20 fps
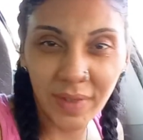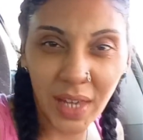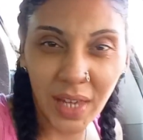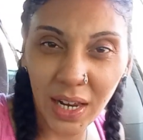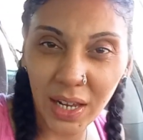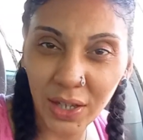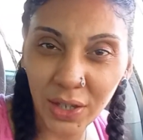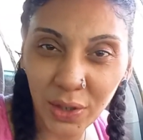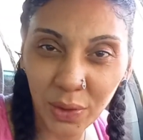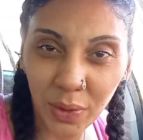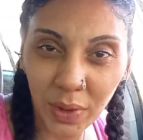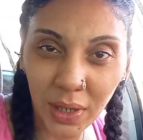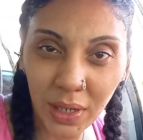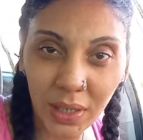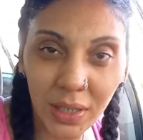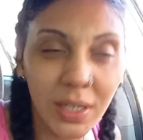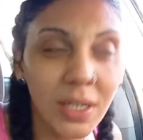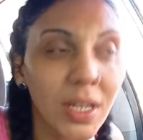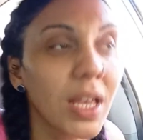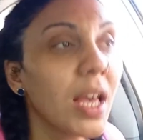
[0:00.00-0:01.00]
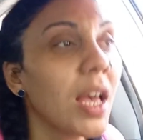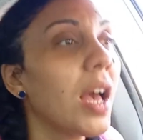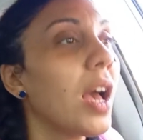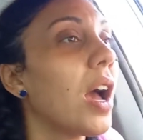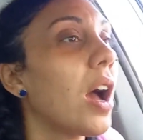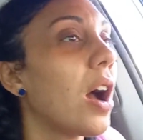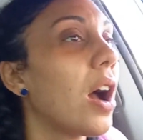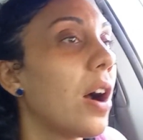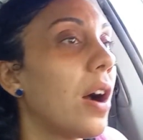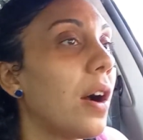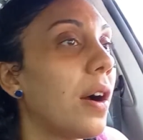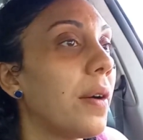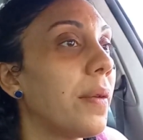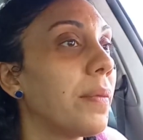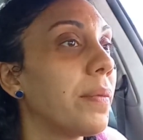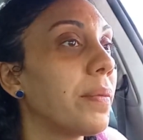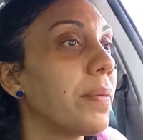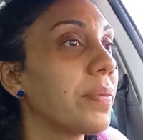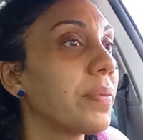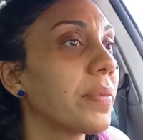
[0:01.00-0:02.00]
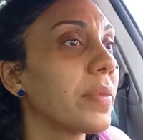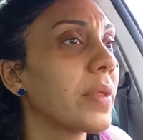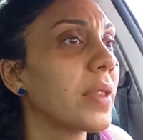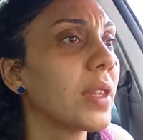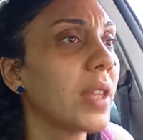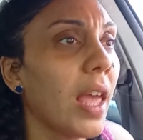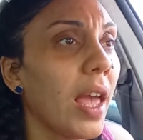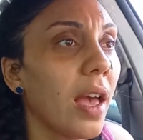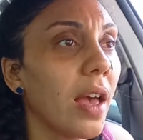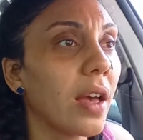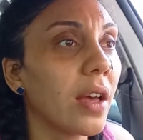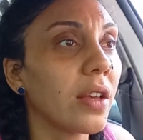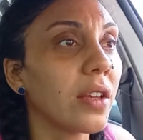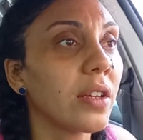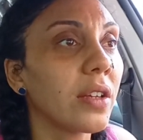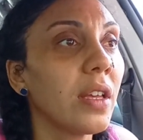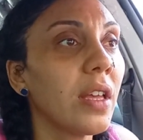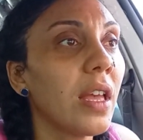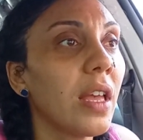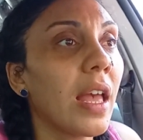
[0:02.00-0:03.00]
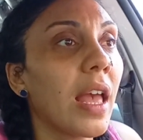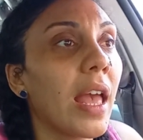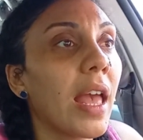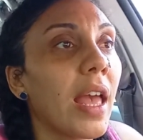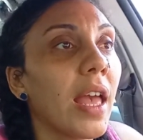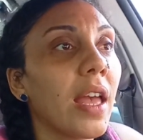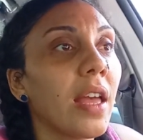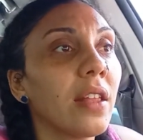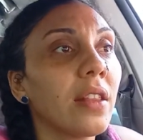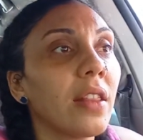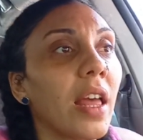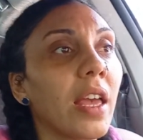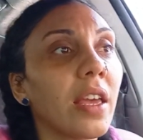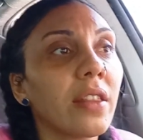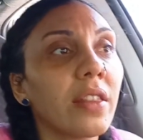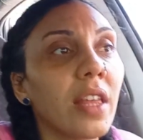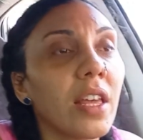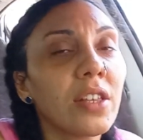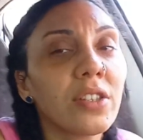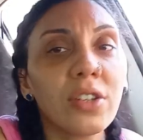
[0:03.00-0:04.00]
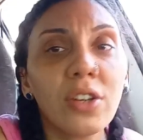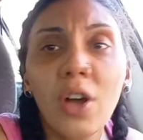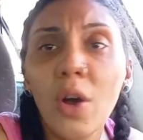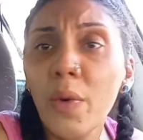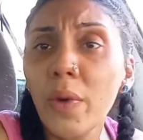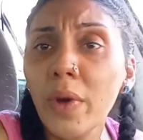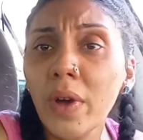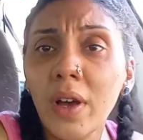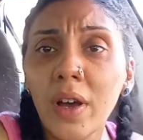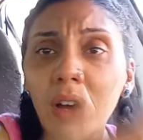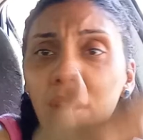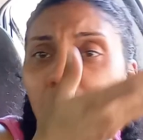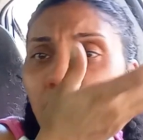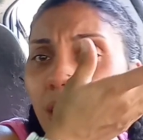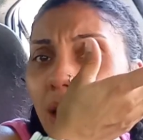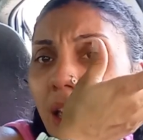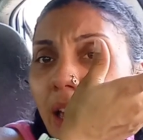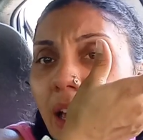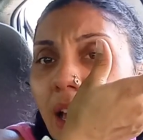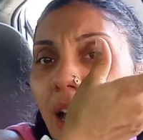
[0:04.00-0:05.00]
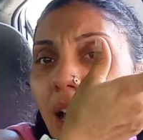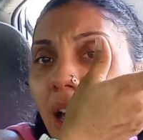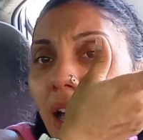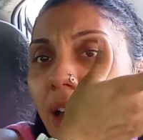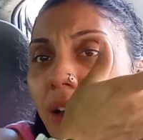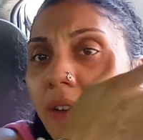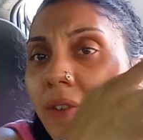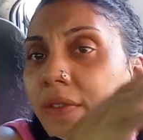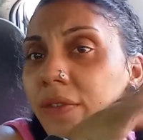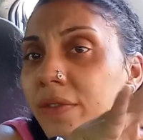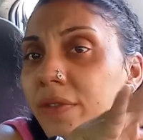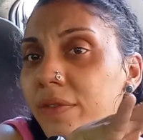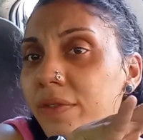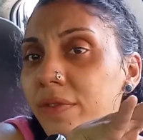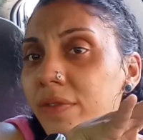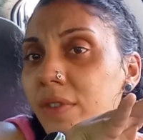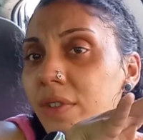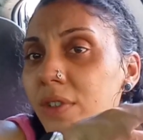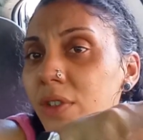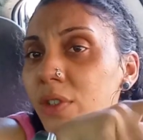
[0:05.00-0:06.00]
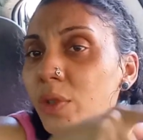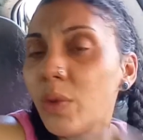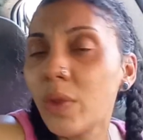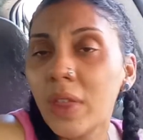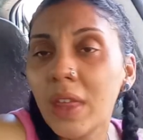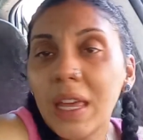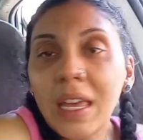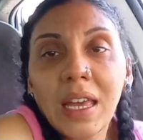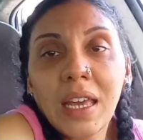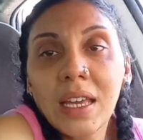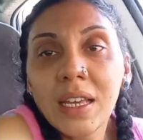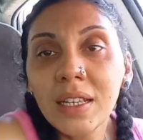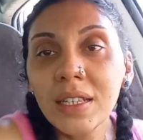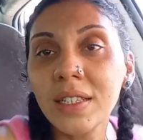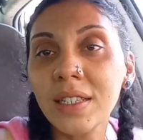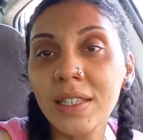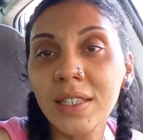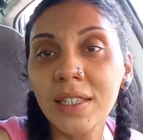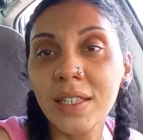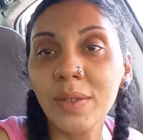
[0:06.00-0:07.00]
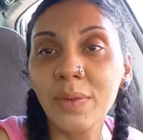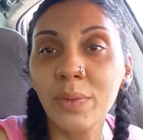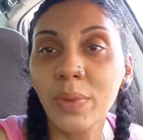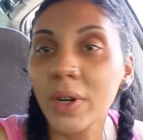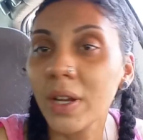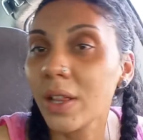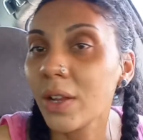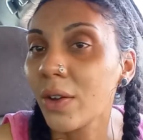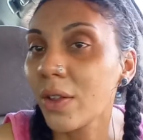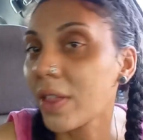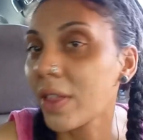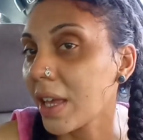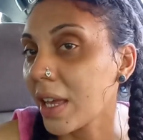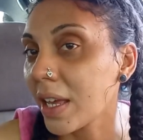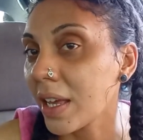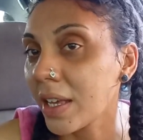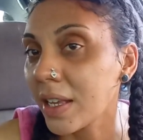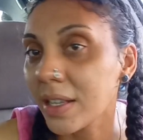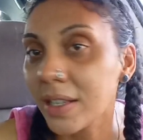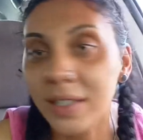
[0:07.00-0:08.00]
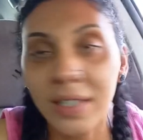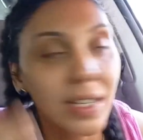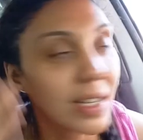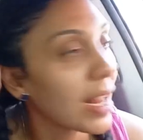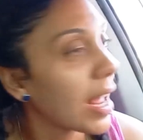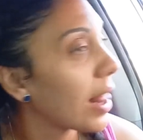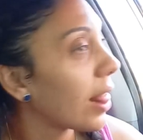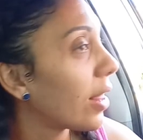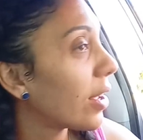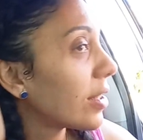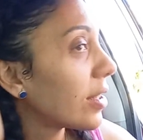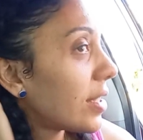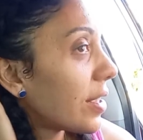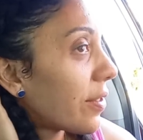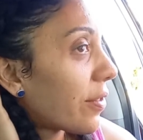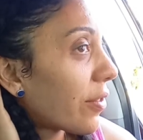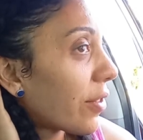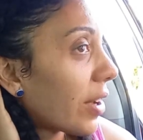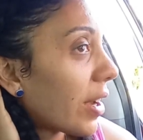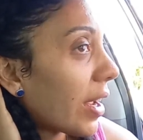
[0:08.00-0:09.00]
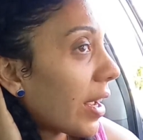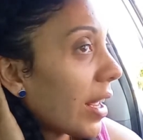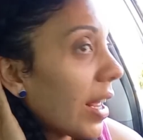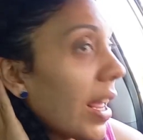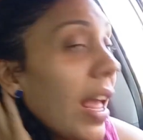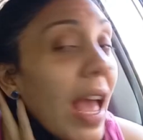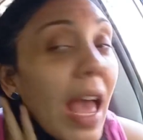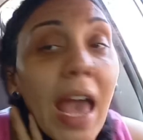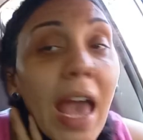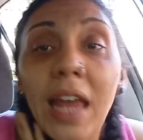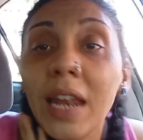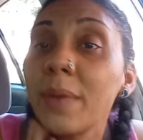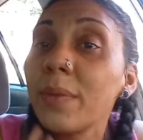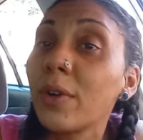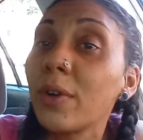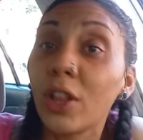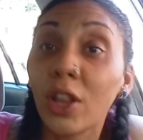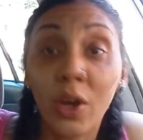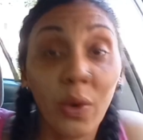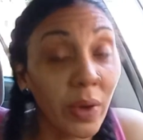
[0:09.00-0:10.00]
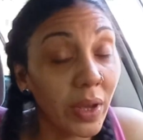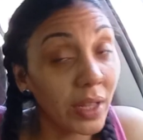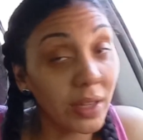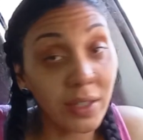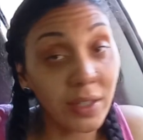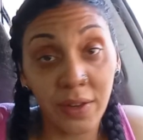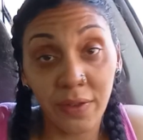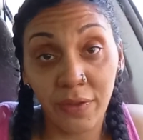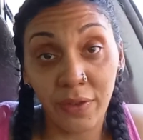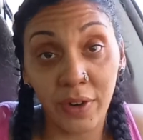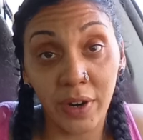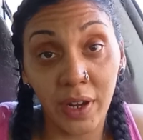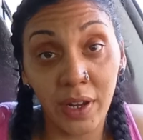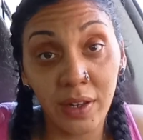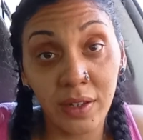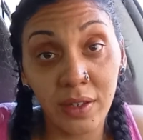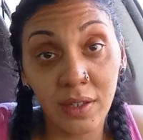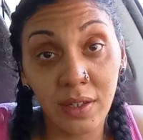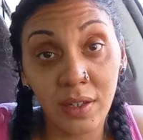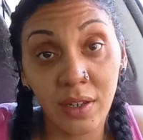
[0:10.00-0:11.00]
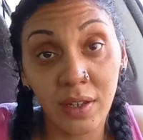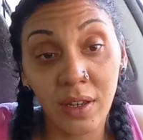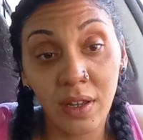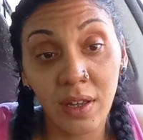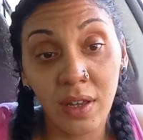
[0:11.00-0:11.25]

get into it, yeah, and like, things are going good, like, I have new things and pretty little things, and I look different, and I'm glowing different.